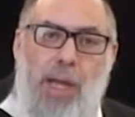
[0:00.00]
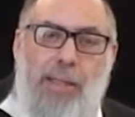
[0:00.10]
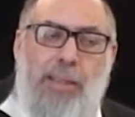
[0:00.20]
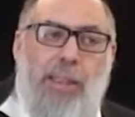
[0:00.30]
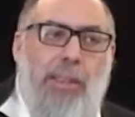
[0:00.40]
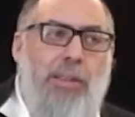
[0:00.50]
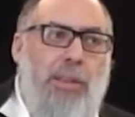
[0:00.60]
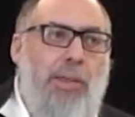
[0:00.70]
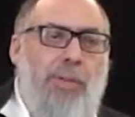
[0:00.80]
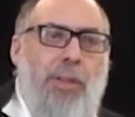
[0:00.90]
You see,
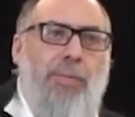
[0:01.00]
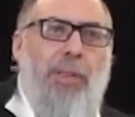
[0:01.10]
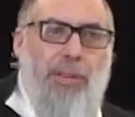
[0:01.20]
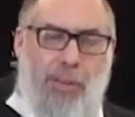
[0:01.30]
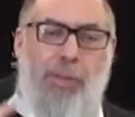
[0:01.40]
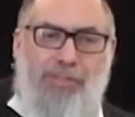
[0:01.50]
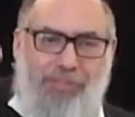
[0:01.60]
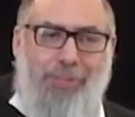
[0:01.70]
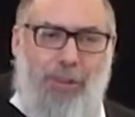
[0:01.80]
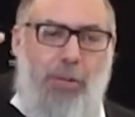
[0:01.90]
let
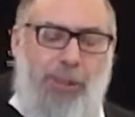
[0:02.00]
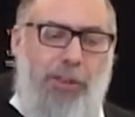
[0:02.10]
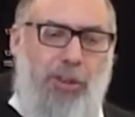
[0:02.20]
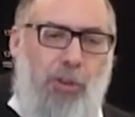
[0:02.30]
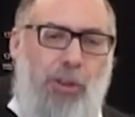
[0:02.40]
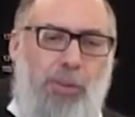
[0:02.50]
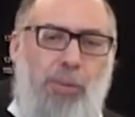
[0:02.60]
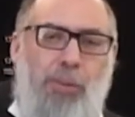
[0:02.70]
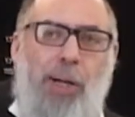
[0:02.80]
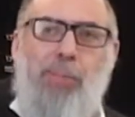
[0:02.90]
me answer a question
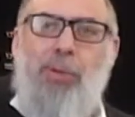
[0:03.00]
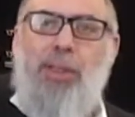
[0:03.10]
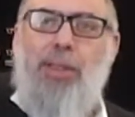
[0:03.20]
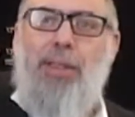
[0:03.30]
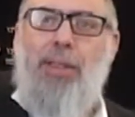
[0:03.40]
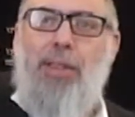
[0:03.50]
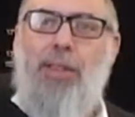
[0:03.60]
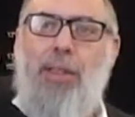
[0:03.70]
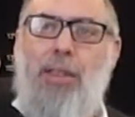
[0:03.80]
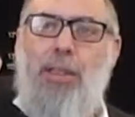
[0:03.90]
more properly.
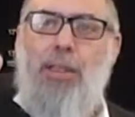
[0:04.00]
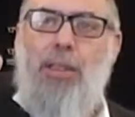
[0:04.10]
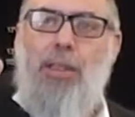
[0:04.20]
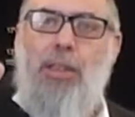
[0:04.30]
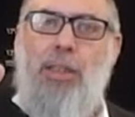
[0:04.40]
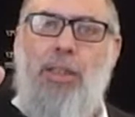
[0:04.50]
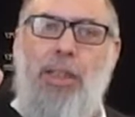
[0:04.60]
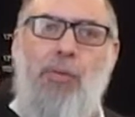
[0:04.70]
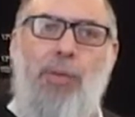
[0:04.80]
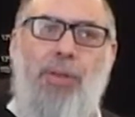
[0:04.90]
The
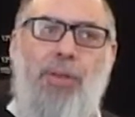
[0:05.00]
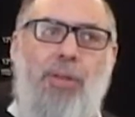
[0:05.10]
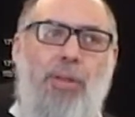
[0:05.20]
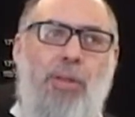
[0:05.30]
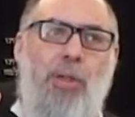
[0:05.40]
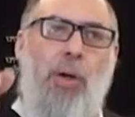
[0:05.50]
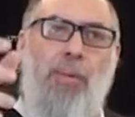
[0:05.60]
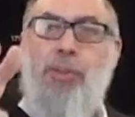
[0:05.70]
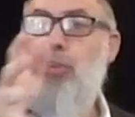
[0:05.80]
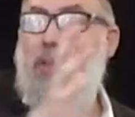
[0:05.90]
thing with there are
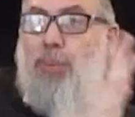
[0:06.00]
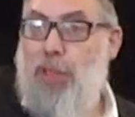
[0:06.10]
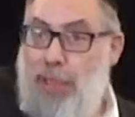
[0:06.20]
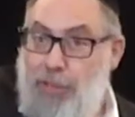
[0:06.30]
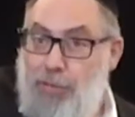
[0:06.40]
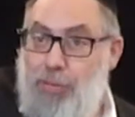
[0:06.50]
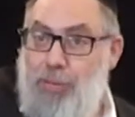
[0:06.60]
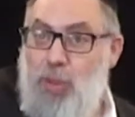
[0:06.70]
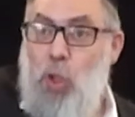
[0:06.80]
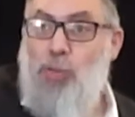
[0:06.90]
mitzvahs shebalev,
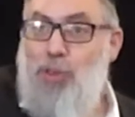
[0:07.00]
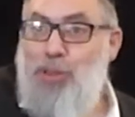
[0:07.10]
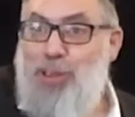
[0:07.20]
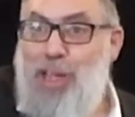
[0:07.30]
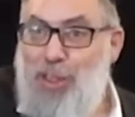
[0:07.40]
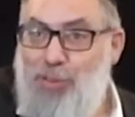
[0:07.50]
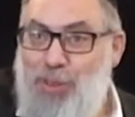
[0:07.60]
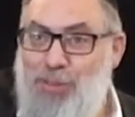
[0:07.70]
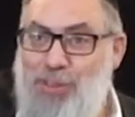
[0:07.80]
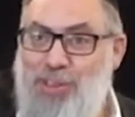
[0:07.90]
choyvos
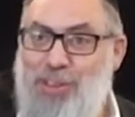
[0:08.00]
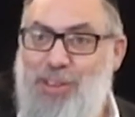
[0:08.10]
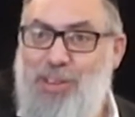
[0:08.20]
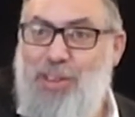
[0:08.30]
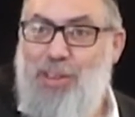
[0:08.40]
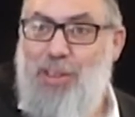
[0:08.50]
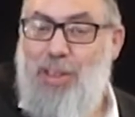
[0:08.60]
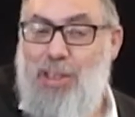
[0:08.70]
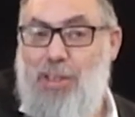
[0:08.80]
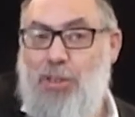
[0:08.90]
halavavos,
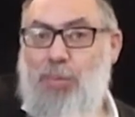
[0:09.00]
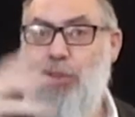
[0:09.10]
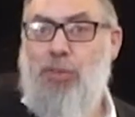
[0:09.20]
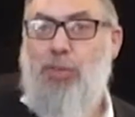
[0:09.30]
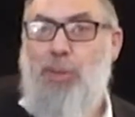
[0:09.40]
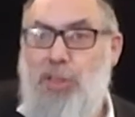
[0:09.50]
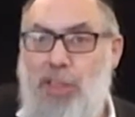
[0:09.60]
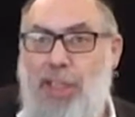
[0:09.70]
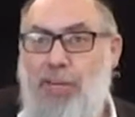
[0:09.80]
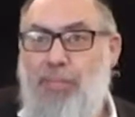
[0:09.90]
and there's mitzvahs
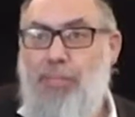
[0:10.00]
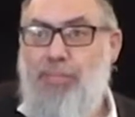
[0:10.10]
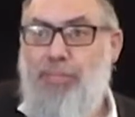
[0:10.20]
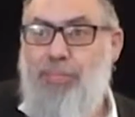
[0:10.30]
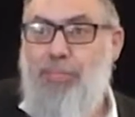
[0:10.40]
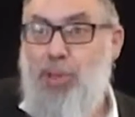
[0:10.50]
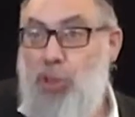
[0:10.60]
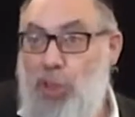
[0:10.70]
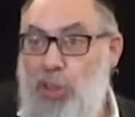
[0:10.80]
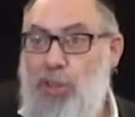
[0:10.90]
biyadayim, tzedakah.